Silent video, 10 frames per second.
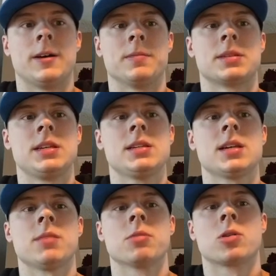
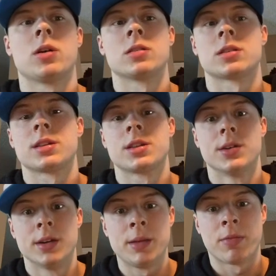CSEP requires
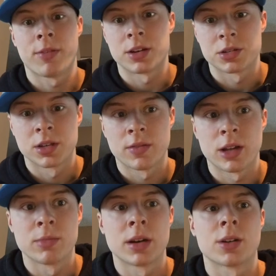30 professional
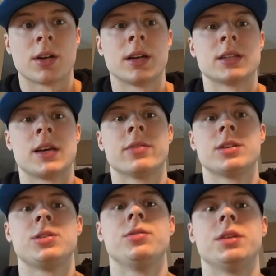development credits every
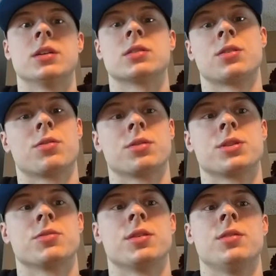2 years in order
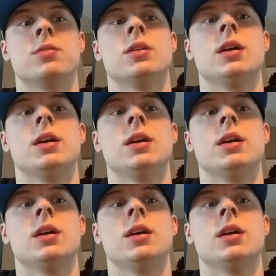to renew,